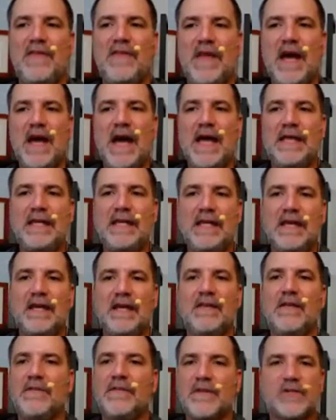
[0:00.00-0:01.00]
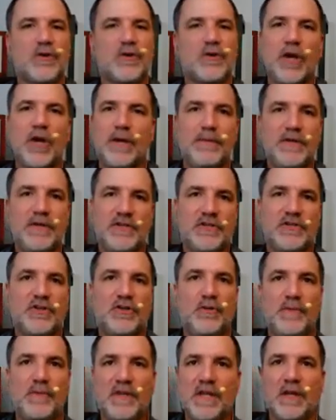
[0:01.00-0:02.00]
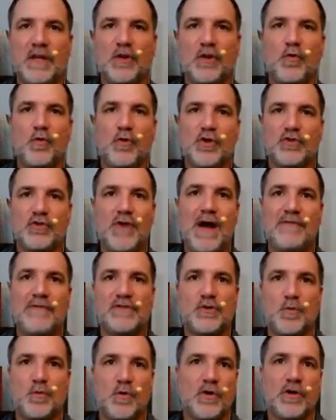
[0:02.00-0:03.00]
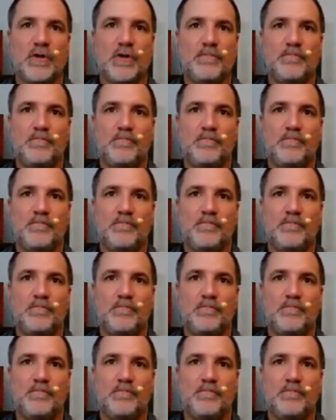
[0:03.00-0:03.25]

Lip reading: idea that this argument is assuming that Lenore drives to work,